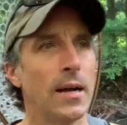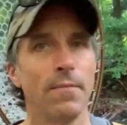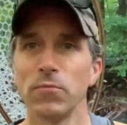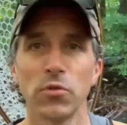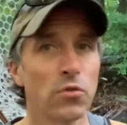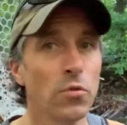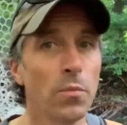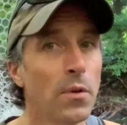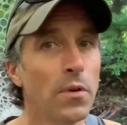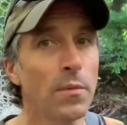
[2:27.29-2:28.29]

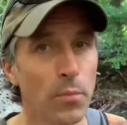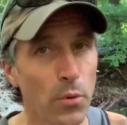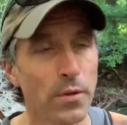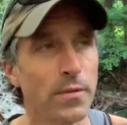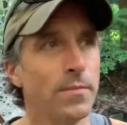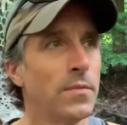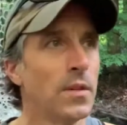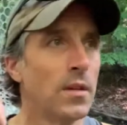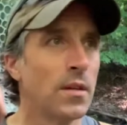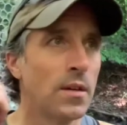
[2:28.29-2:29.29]
super important.
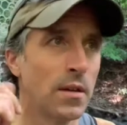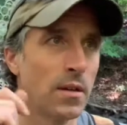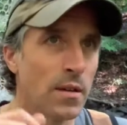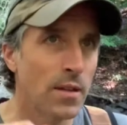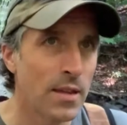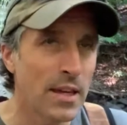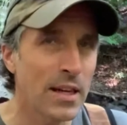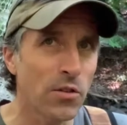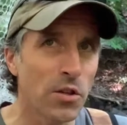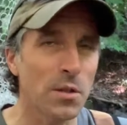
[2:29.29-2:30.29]
Then I
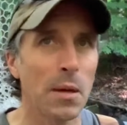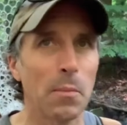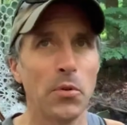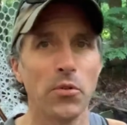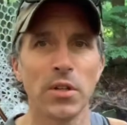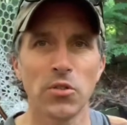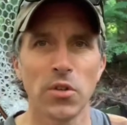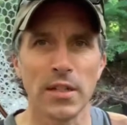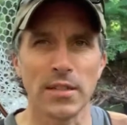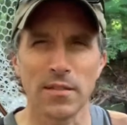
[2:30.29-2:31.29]
talked about building
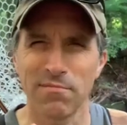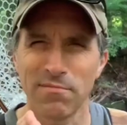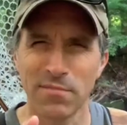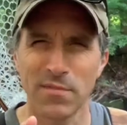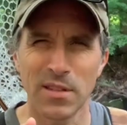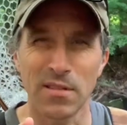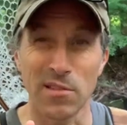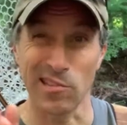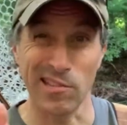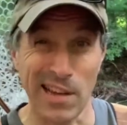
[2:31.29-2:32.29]
trust. The
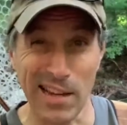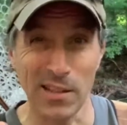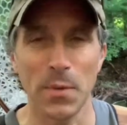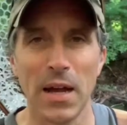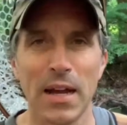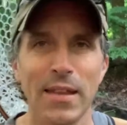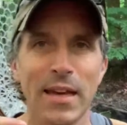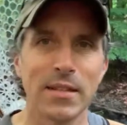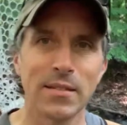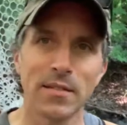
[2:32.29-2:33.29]
science behind that
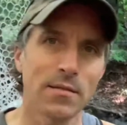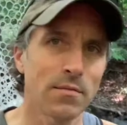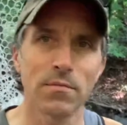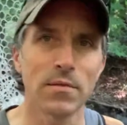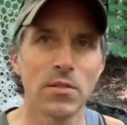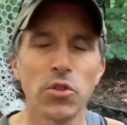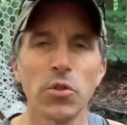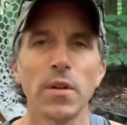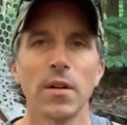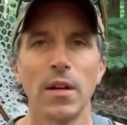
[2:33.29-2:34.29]
is, in
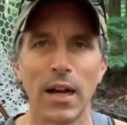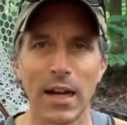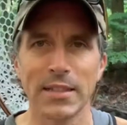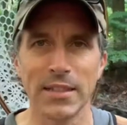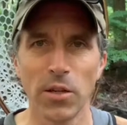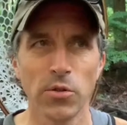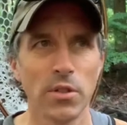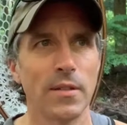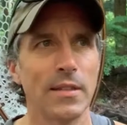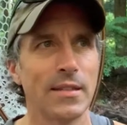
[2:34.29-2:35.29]
short,
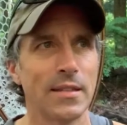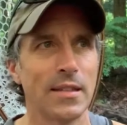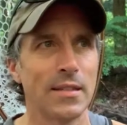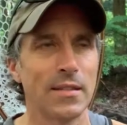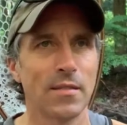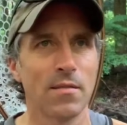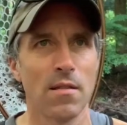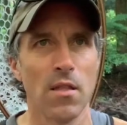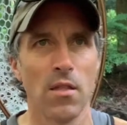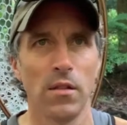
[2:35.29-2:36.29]
oxytocin. It's
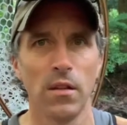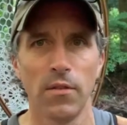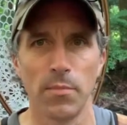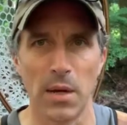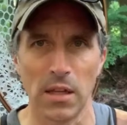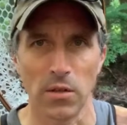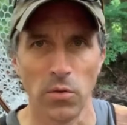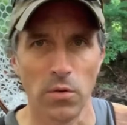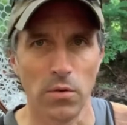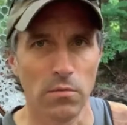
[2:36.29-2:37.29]
the love molecule,
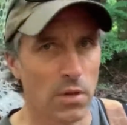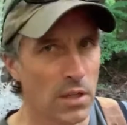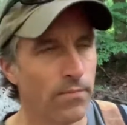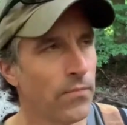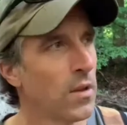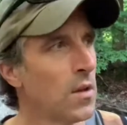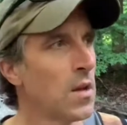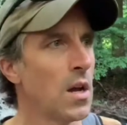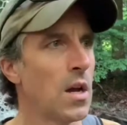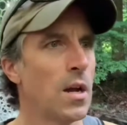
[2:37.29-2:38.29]
right?
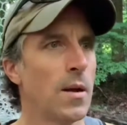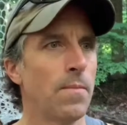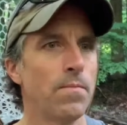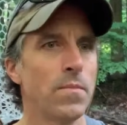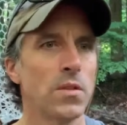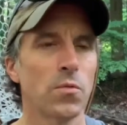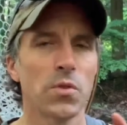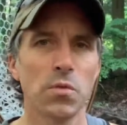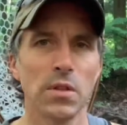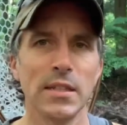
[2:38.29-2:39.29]
It's what's
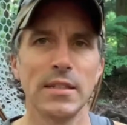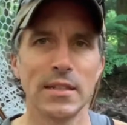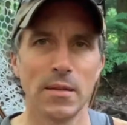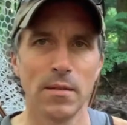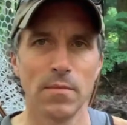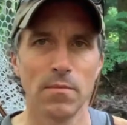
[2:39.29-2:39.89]
released in